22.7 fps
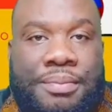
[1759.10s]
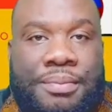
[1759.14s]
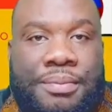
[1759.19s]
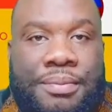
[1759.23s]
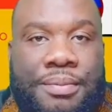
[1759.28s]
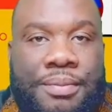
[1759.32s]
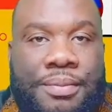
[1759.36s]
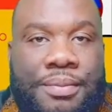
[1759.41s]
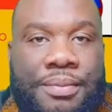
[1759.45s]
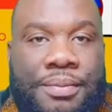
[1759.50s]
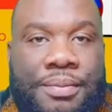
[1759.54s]

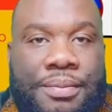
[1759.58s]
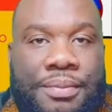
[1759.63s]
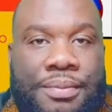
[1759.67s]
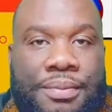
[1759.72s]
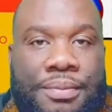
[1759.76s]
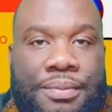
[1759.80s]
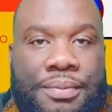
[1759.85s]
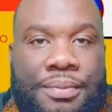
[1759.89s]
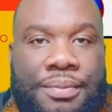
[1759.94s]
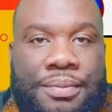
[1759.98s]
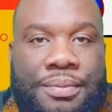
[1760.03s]

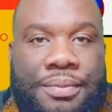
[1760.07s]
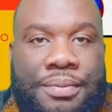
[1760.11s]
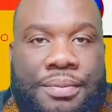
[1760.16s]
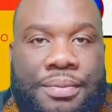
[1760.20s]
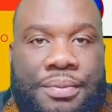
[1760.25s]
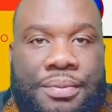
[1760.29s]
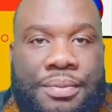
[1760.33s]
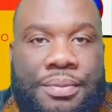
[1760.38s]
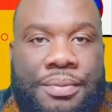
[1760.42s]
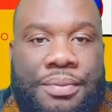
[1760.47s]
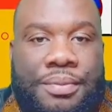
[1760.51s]

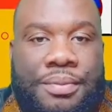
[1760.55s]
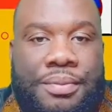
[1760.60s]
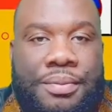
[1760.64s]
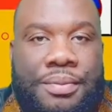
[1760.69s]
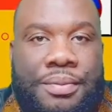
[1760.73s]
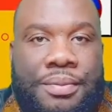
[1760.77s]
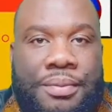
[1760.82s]
No one is speaking in this clip.